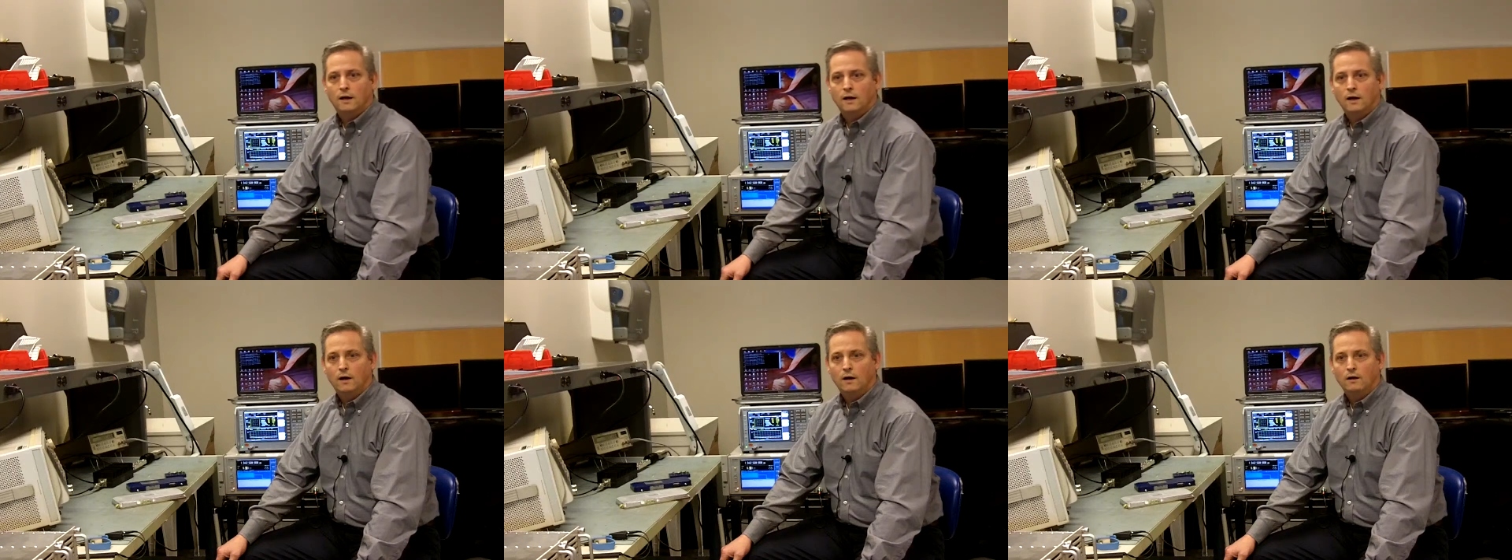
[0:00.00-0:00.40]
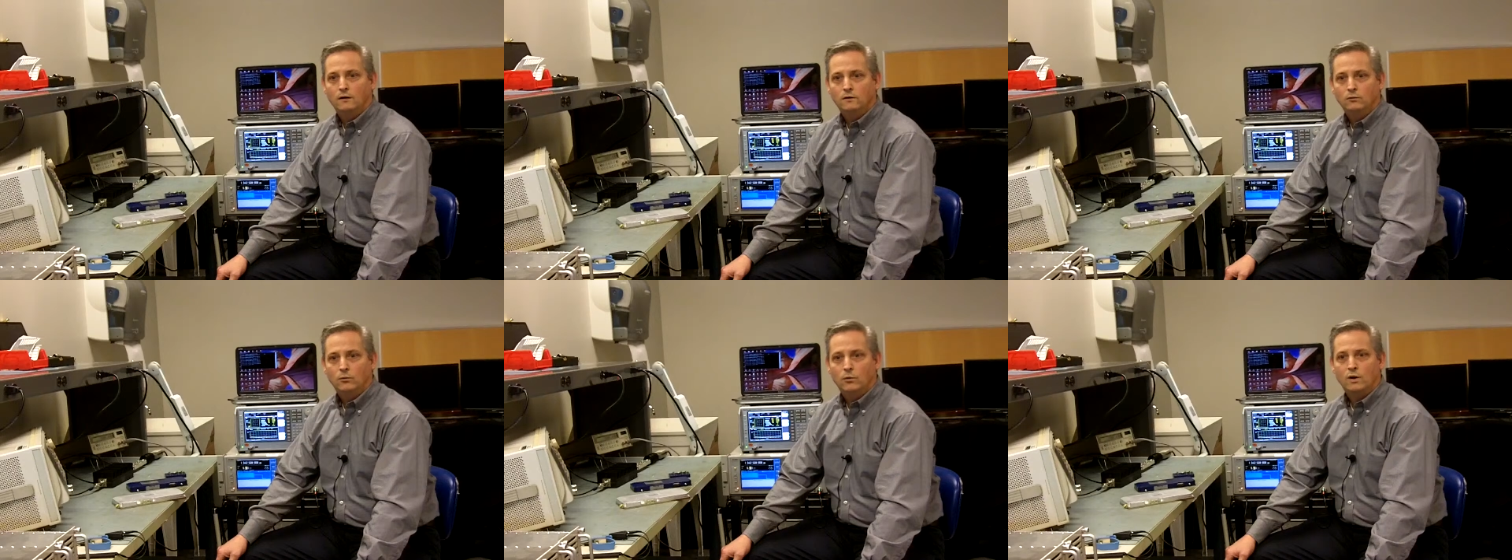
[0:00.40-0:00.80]

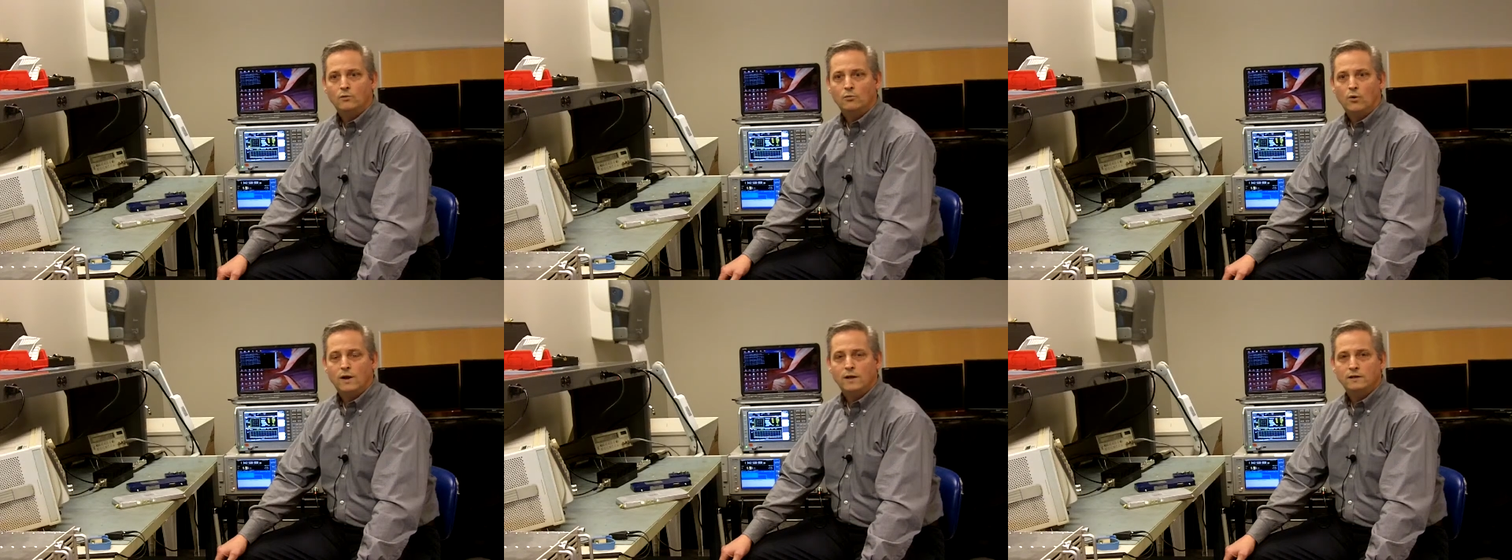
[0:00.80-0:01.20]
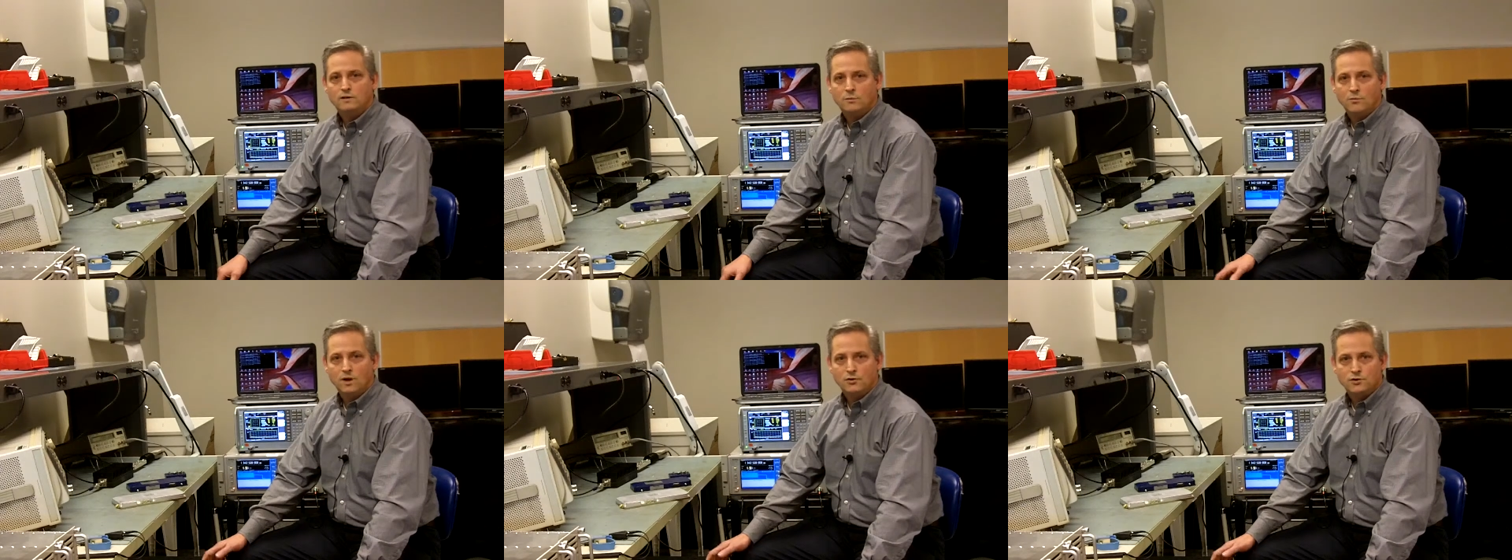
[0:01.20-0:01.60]
One way
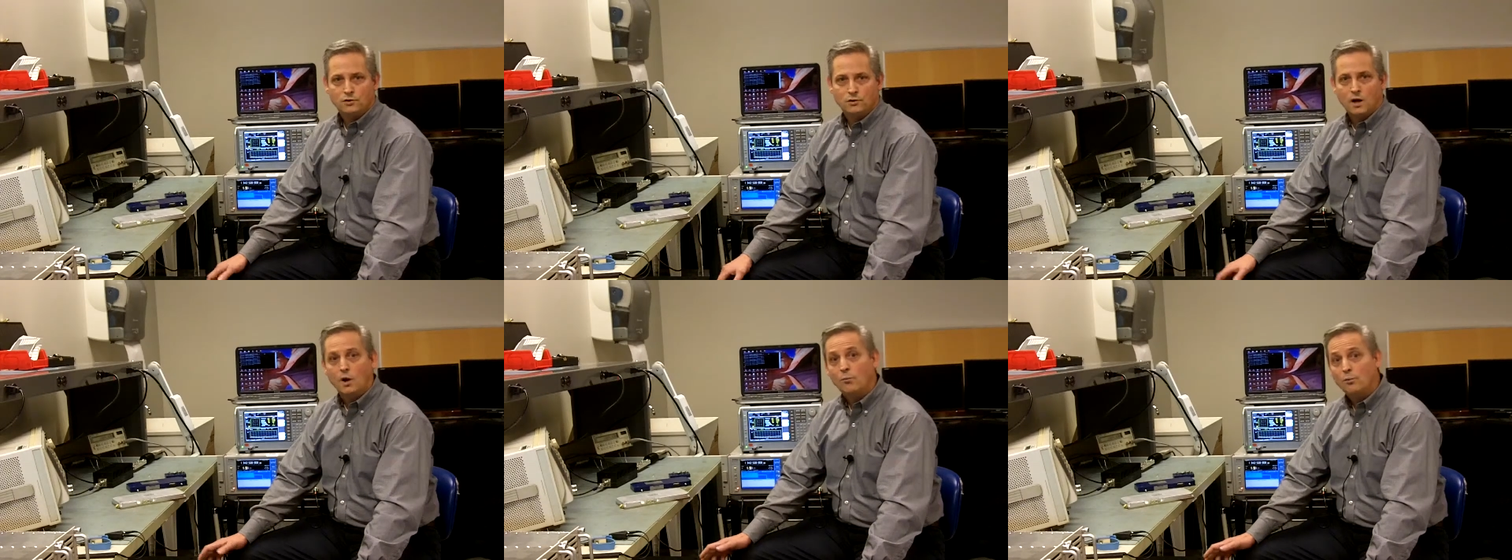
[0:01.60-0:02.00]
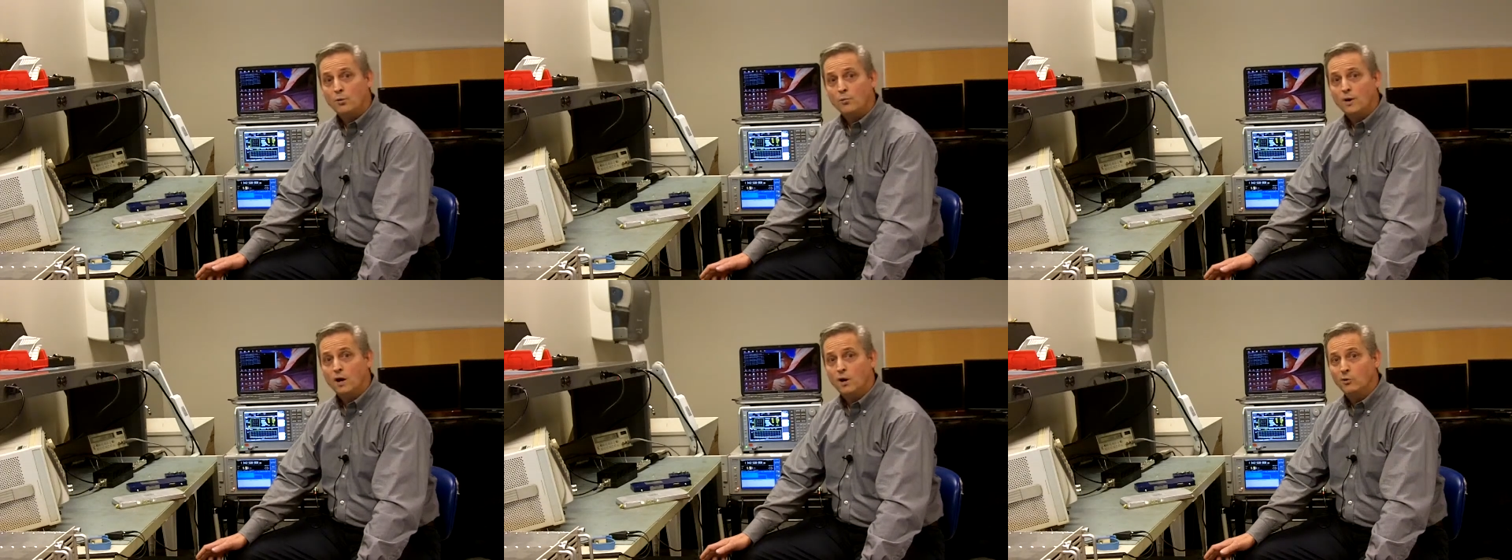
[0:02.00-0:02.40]
to measure
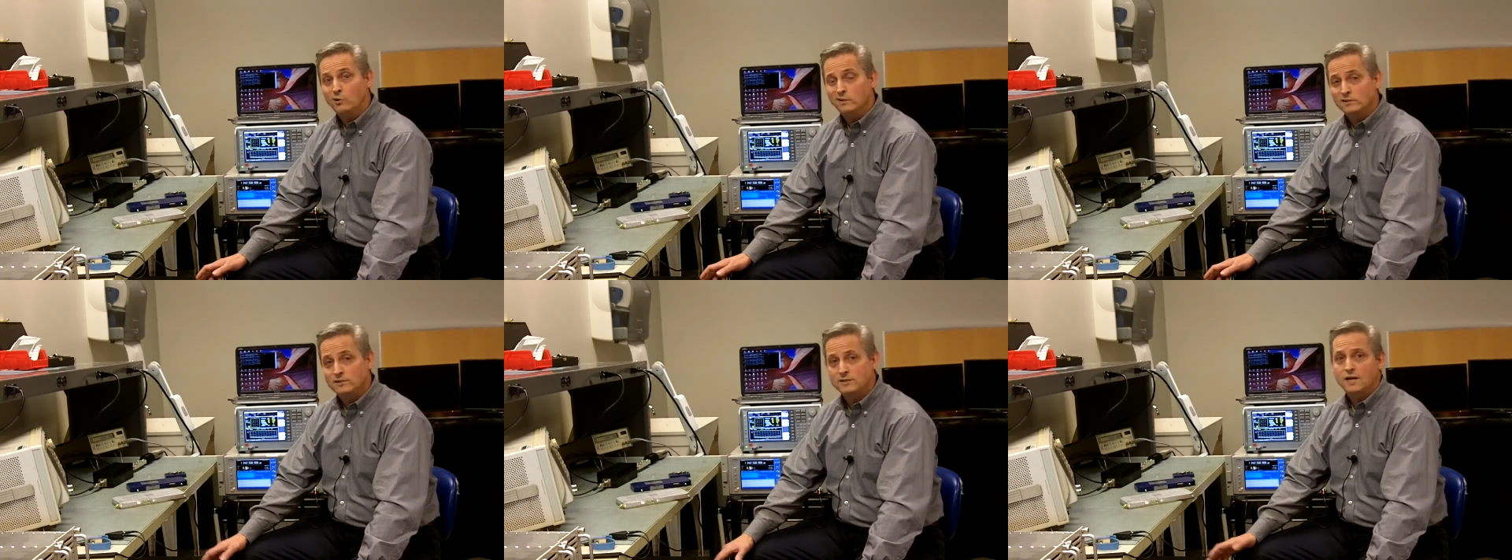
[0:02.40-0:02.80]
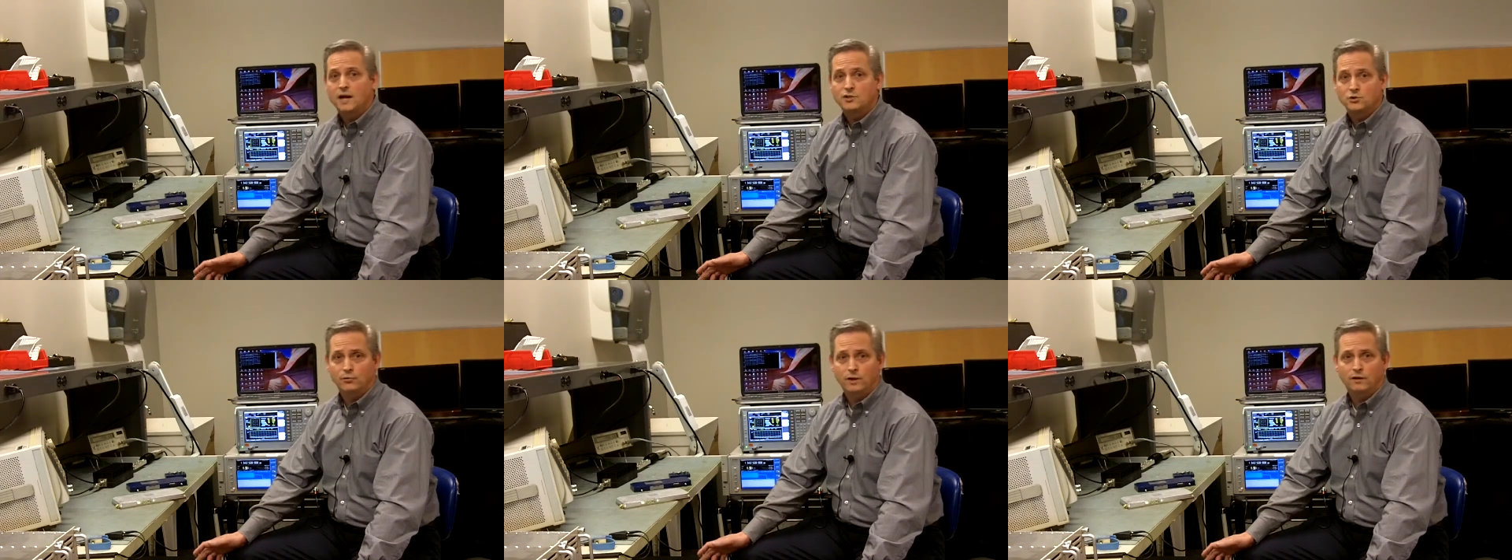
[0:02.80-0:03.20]
output power is
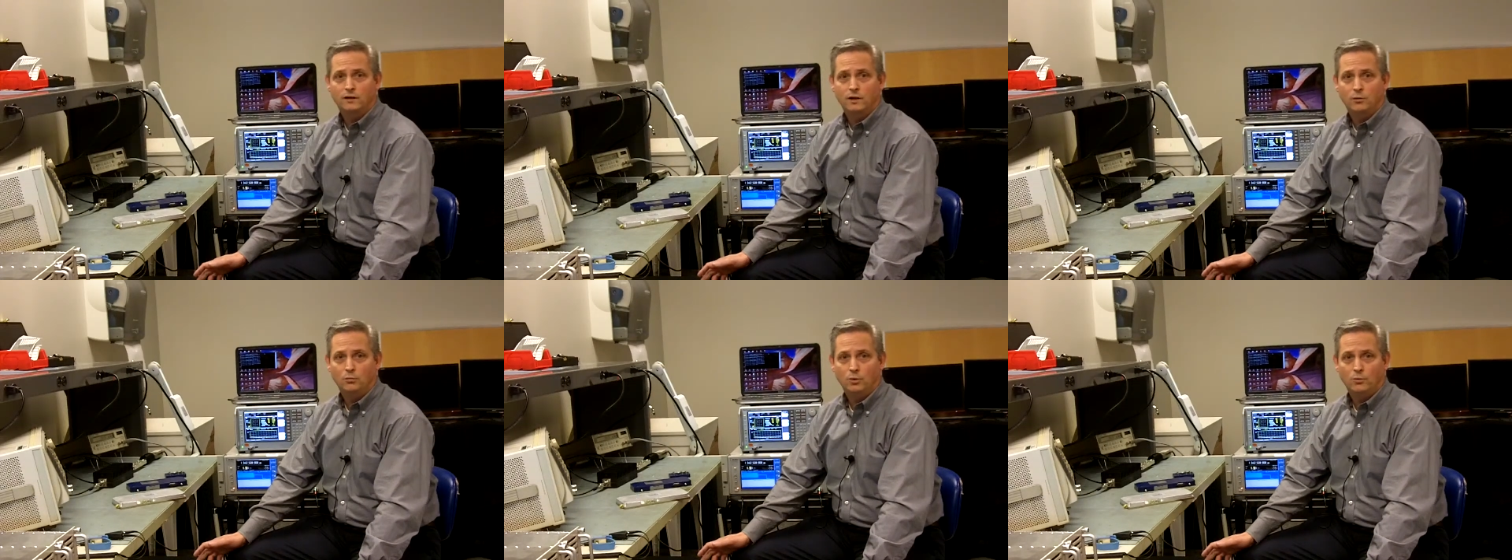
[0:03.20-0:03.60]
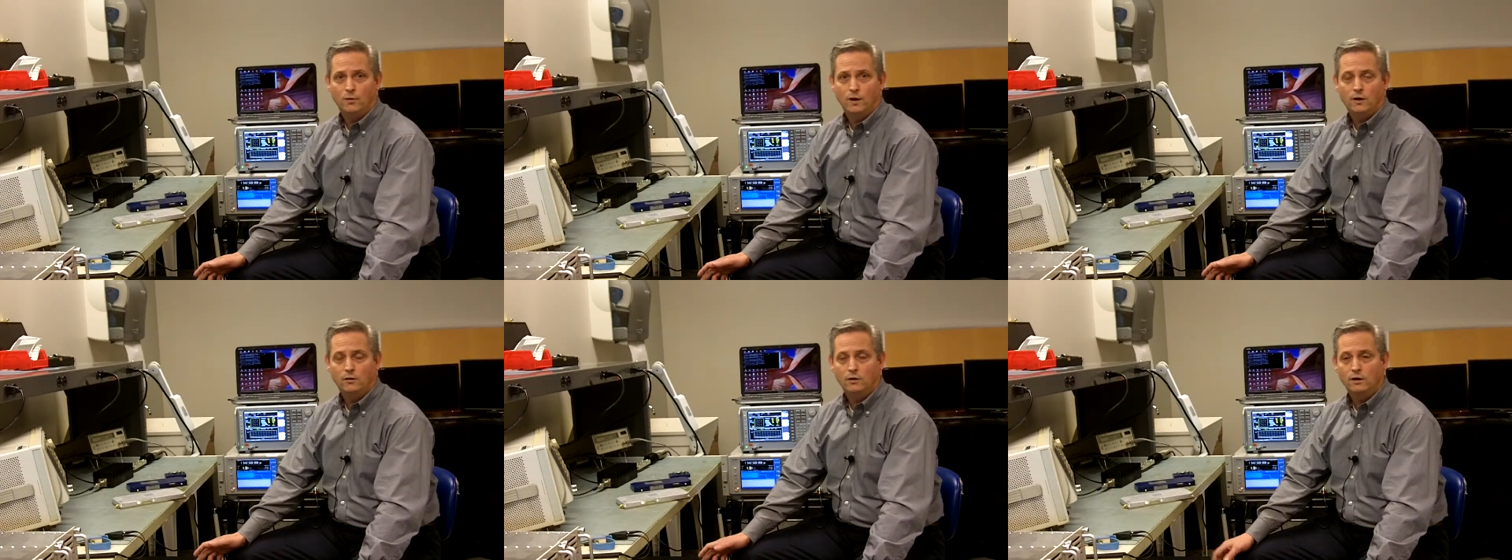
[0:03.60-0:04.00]
saturated output
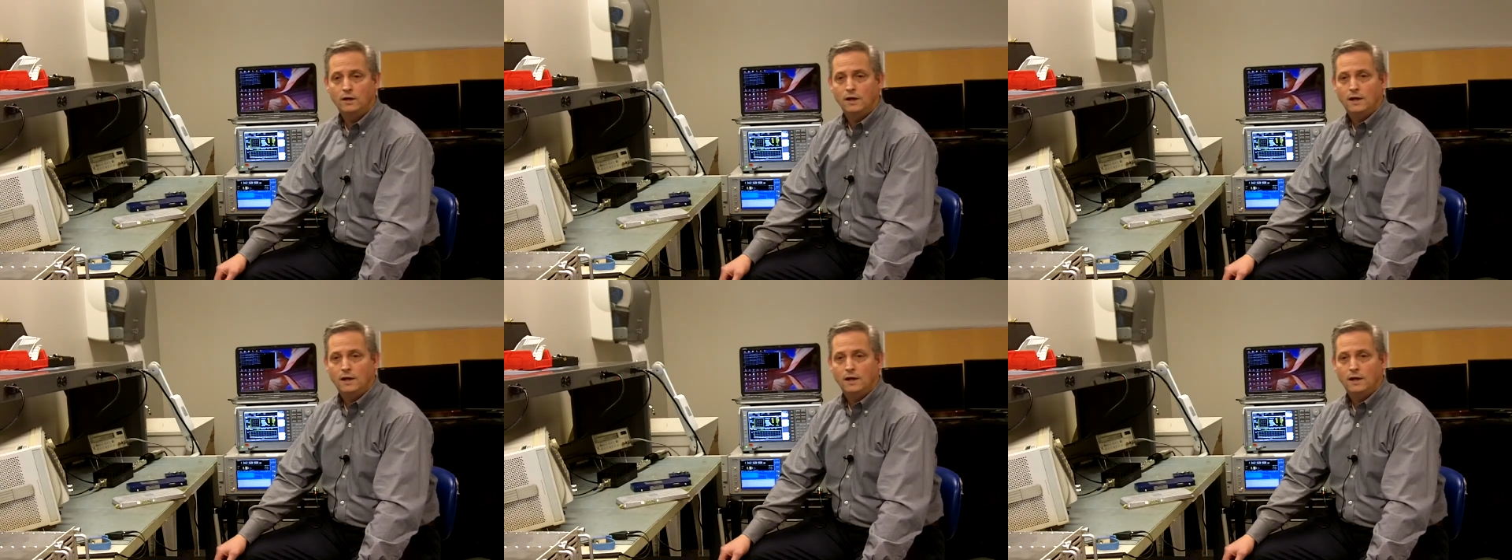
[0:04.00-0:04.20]
power.